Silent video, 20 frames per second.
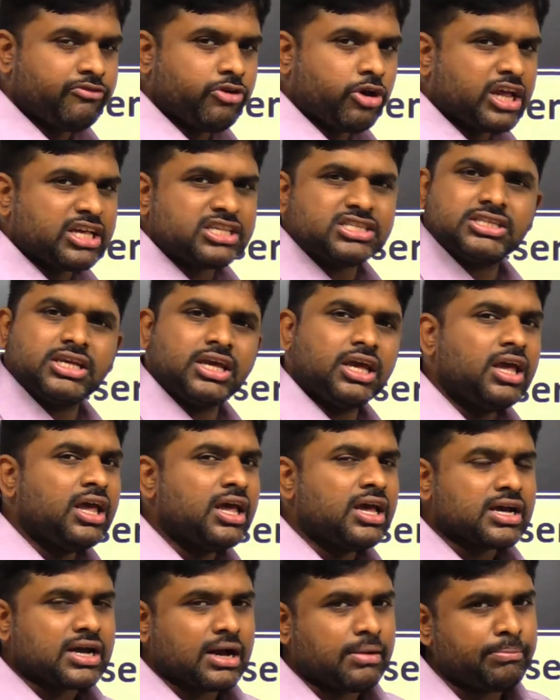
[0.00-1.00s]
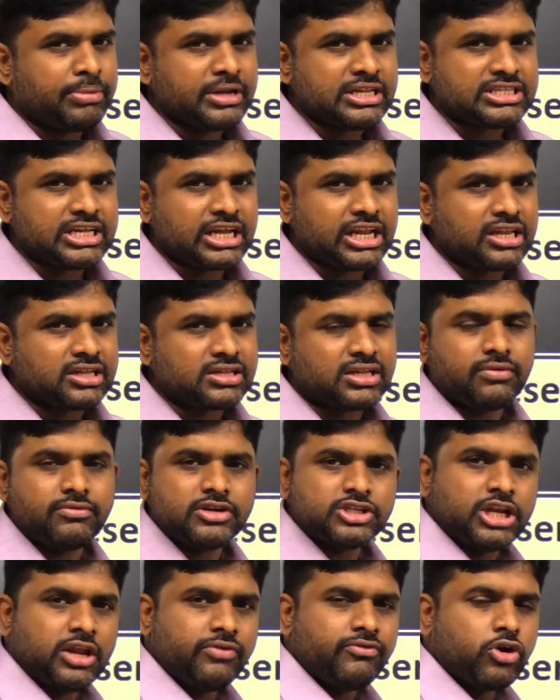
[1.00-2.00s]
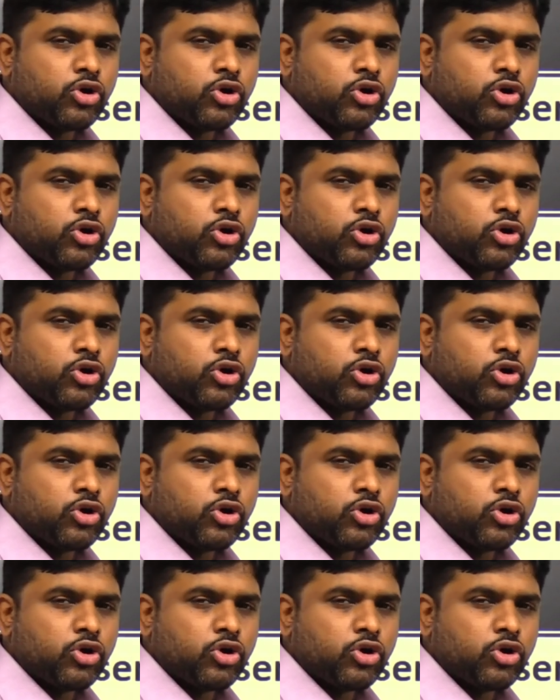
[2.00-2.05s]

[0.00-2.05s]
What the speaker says: If you are SC, compulsory reservation.